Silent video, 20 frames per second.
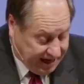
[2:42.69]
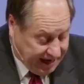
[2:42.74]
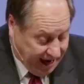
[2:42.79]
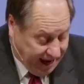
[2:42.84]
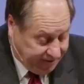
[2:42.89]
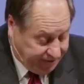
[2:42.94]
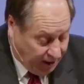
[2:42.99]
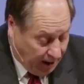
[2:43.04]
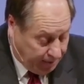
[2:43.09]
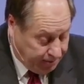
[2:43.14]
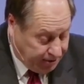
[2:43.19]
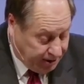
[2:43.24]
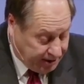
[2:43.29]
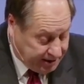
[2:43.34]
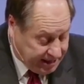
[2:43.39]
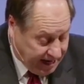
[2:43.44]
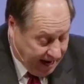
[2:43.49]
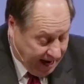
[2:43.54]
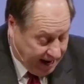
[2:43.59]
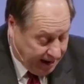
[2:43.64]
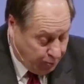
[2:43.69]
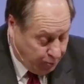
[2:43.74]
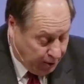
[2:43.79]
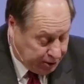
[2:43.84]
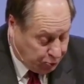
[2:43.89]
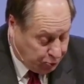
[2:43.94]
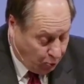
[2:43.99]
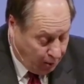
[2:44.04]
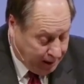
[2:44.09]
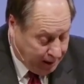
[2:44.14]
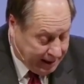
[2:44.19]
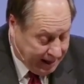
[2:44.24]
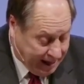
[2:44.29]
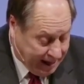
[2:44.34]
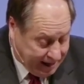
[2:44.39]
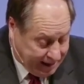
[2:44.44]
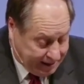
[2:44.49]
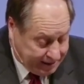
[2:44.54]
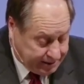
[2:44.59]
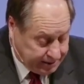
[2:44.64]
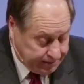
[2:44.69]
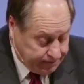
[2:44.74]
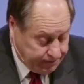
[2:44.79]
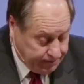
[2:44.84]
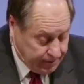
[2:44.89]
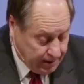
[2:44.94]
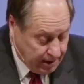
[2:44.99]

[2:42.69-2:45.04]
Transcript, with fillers: gave up the dead which were in it